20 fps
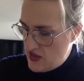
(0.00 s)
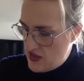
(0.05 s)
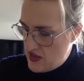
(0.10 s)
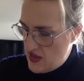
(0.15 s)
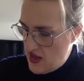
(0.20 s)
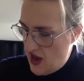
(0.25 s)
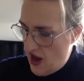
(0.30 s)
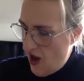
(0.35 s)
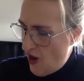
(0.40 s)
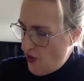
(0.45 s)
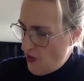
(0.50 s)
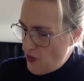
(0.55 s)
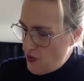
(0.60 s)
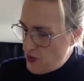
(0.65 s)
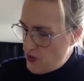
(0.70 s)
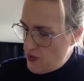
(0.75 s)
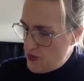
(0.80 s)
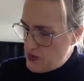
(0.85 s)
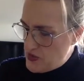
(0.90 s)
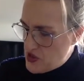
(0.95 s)
how
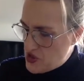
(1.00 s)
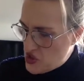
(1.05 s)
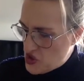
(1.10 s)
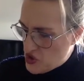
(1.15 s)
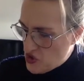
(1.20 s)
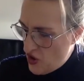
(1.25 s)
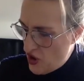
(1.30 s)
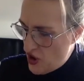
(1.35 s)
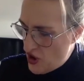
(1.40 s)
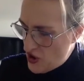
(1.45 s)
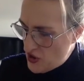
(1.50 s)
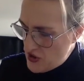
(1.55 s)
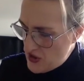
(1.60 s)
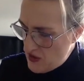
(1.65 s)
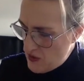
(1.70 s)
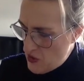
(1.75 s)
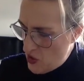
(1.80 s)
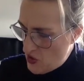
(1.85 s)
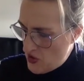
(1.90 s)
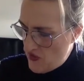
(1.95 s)
strongly
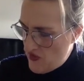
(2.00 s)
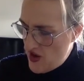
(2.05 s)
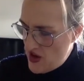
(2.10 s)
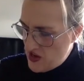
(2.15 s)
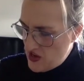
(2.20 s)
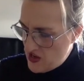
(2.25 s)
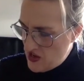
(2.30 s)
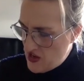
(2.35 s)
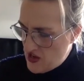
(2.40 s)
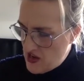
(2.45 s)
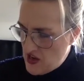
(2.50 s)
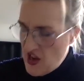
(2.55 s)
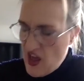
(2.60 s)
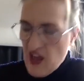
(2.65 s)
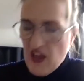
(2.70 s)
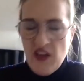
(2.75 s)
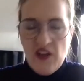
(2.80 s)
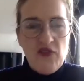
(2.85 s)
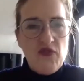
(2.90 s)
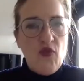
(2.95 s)
motivating in a
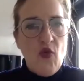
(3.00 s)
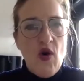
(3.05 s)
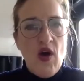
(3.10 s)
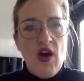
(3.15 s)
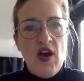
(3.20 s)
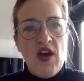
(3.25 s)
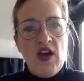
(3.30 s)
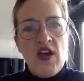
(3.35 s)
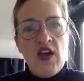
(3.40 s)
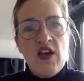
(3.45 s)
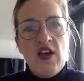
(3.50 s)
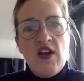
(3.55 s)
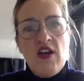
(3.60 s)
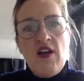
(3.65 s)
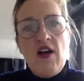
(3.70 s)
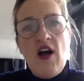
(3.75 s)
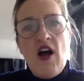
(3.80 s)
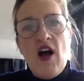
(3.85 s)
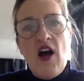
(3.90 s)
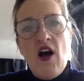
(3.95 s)
negative way
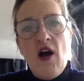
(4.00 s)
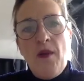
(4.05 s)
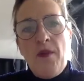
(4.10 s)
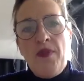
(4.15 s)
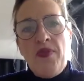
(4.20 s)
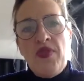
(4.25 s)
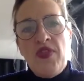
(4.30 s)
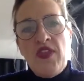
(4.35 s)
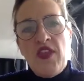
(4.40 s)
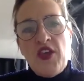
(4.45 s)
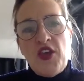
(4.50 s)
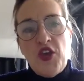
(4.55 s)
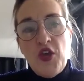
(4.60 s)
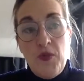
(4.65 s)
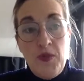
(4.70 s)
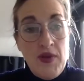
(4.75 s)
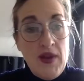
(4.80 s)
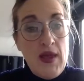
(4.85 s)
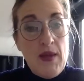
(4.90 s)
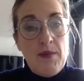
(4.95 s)

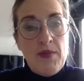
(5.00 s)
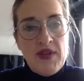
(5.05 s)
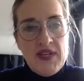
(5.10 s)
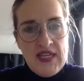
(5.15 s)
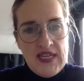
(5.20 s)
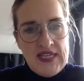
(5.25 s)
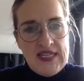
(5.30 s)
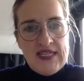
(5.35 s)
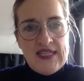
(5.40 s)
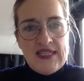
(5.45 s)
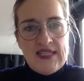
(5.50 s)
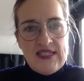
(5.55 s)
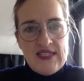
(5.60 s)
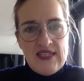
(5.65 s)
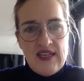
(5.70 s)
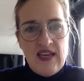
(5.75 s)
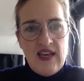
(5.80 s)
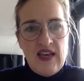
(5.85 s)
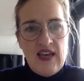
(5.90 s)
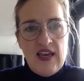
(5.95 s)
human
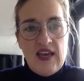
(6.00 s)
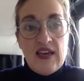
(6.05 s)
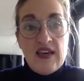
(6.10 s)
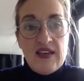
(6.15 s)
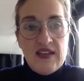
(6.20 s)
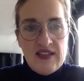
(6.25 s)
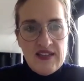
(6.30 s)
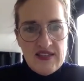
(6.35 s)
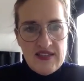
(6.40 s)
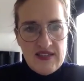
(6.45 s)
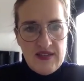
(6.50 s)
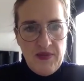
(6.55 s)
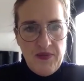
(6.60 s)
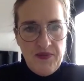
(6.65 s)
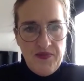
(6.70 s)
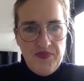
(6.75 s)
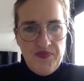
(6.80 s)
impotence is.